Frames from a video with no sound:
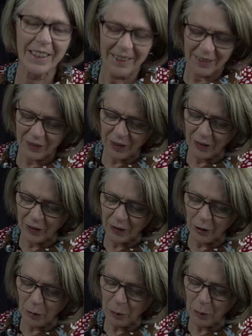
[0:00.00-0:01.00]
said the
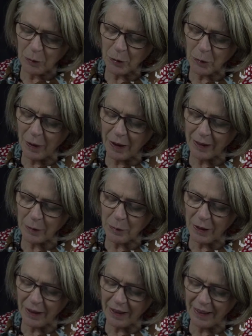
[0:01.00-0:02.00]
goblin, smiling
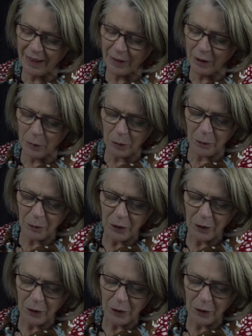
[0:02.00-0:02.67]
politely at them all.